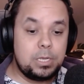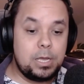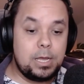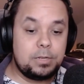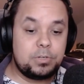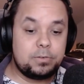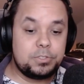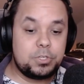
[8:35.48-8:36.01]

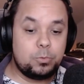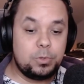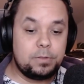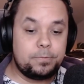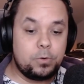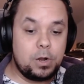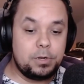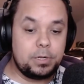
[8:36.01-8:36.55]
Uh, Trevor, so with
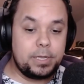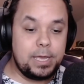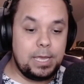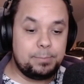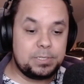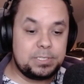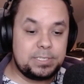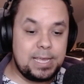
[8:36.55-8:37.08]
the four hundred
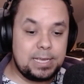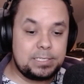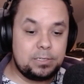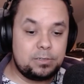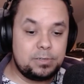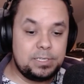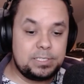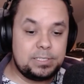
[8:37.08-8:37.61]
K plus tax
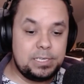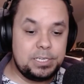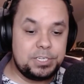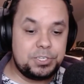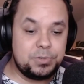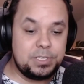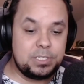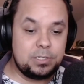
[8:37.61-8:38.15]
increase, the
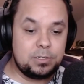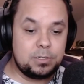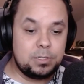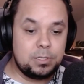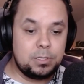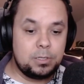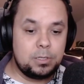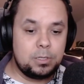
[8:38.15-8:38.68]
issue isn't,
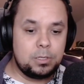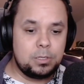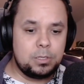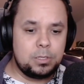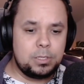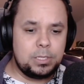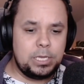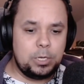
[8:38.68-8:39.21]

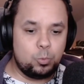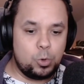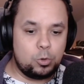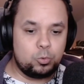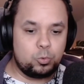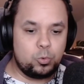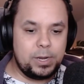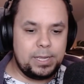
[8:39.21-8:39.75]
it
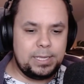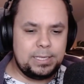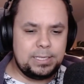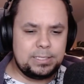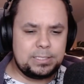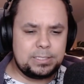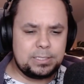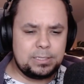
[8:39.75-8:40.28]
won't
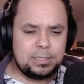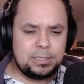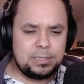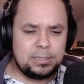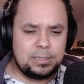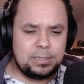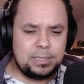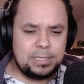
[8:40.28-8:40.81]
raise,
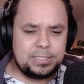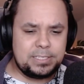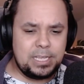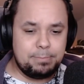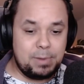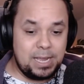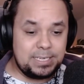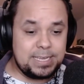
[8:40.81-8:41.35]
let's
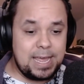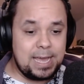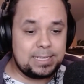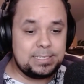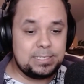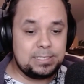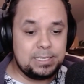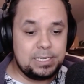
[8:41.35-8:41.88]
say, my
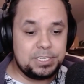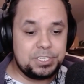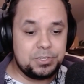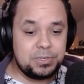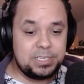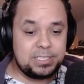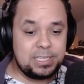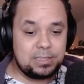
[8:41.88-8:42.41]
taxes. The
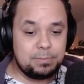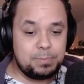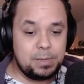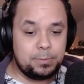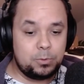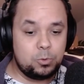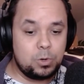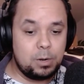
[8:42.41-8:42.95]
issue is that the
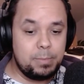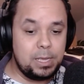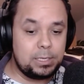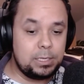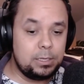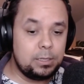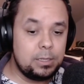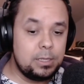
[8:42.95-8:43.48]
people who are
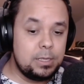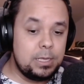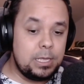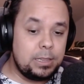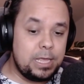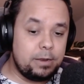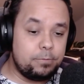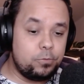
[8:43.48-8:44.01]
making
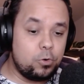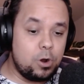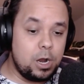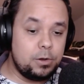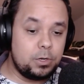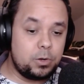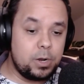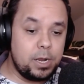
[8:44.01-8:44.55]
that four
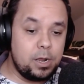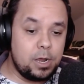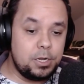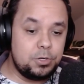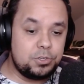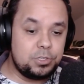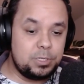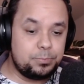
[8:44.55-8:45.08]
hundred K are
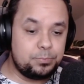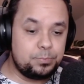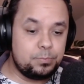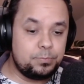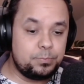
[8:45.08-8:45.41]
usually